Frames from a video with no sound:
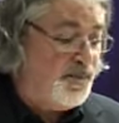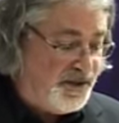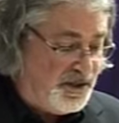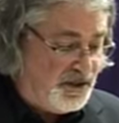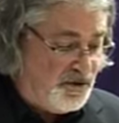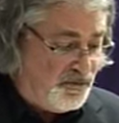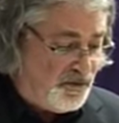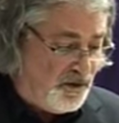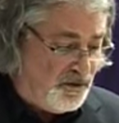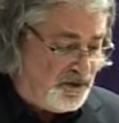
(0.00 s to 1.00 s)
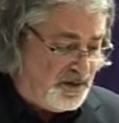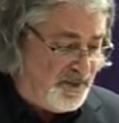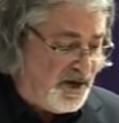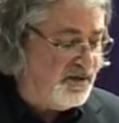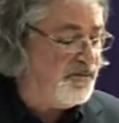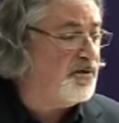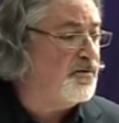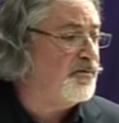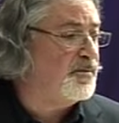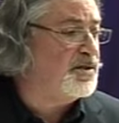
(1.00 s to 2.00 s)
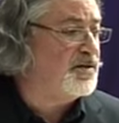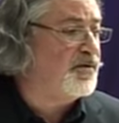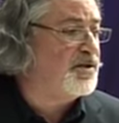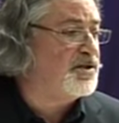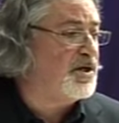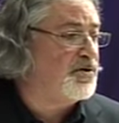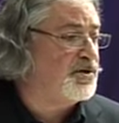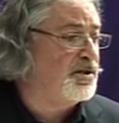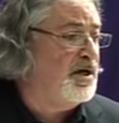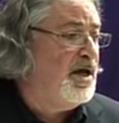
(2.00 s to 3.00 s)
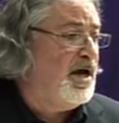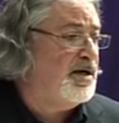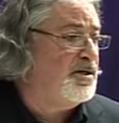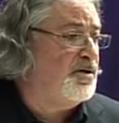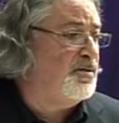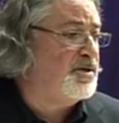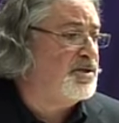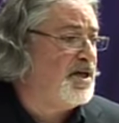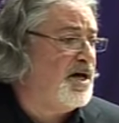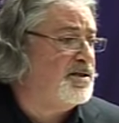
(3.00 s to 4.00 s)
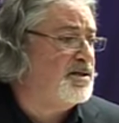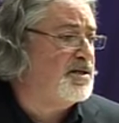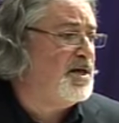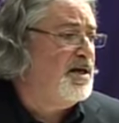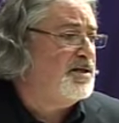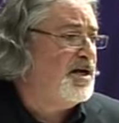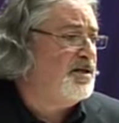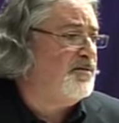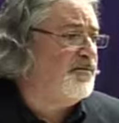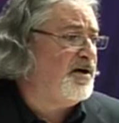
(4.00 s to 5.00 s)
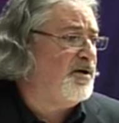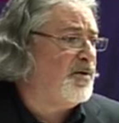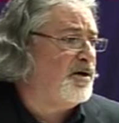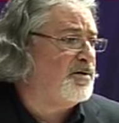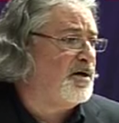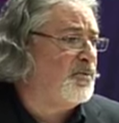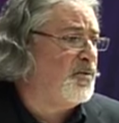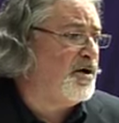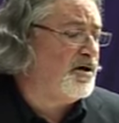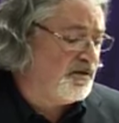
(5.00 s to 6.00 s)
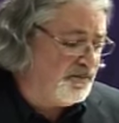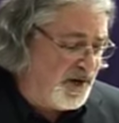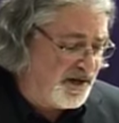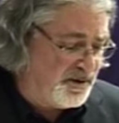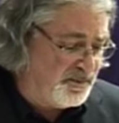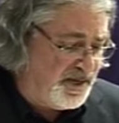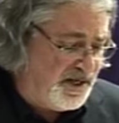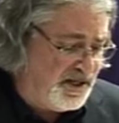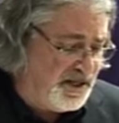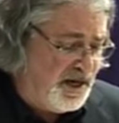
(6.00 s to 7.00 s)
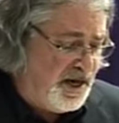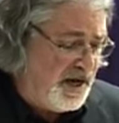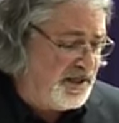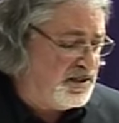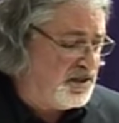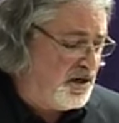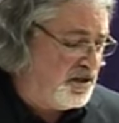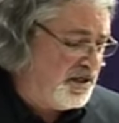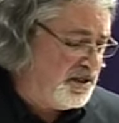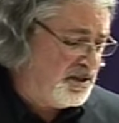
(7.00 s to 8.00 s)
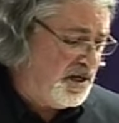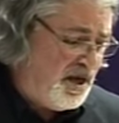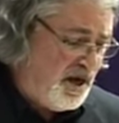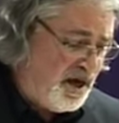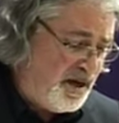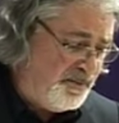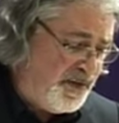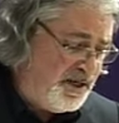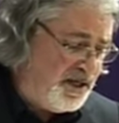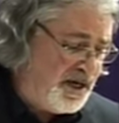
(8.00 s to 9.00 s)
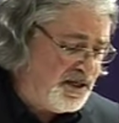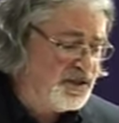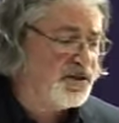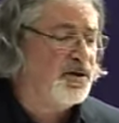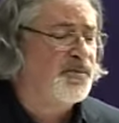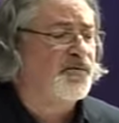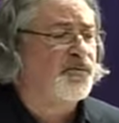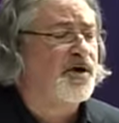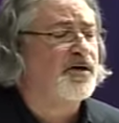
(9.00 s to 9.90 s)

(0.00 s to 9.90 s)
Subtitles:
open a new role, in my view, for the social and human sciences. Take the very well-known work of Michael Meany and his colleagues. Meany and his group have